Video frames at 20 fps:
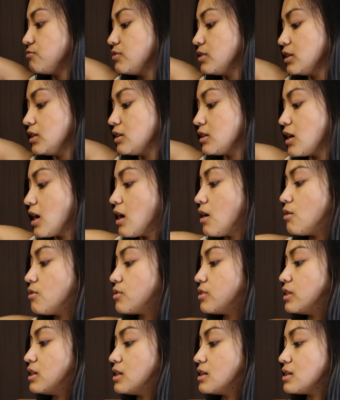figure
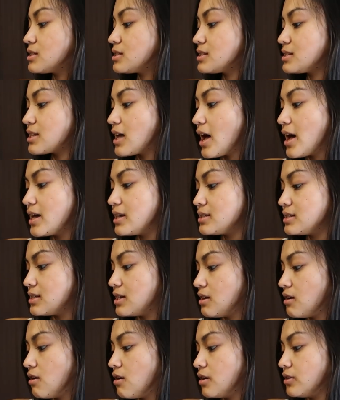out the
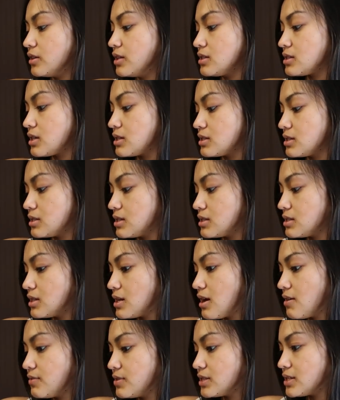sizing on this because it doesn't
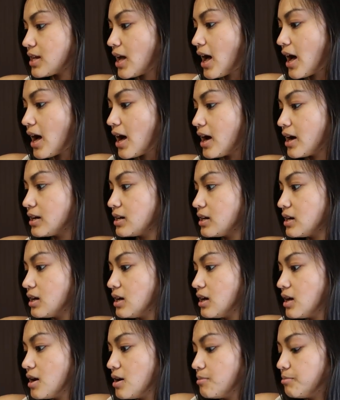have a tag
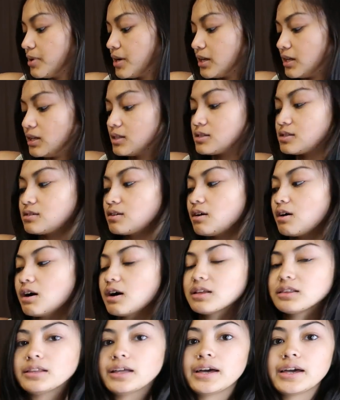but it's
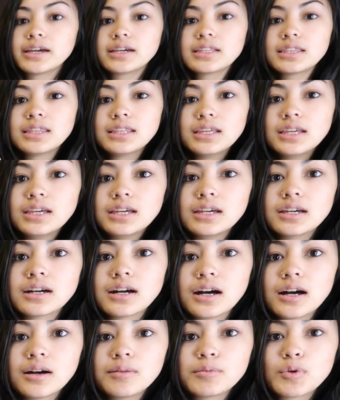got like the
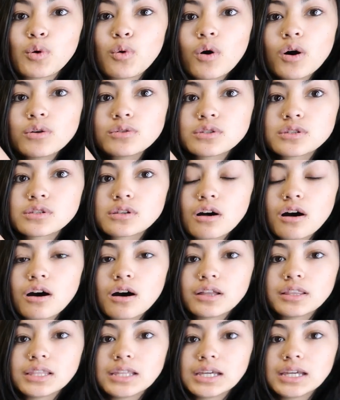um, quotes
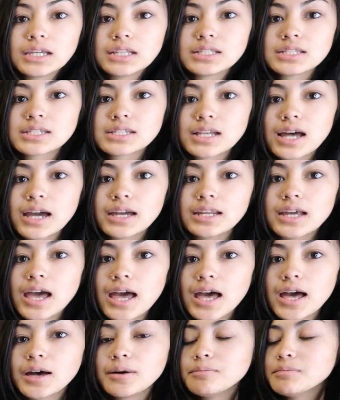on the inside
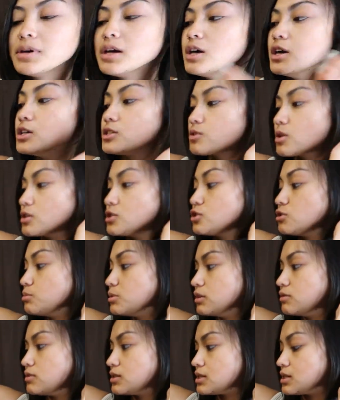hem. So I do
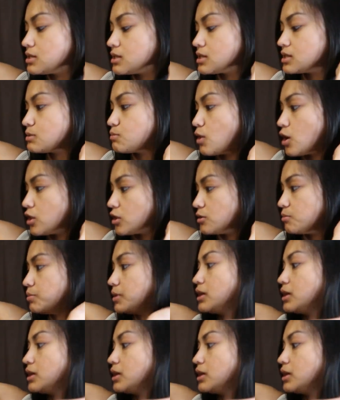believe this is a smaller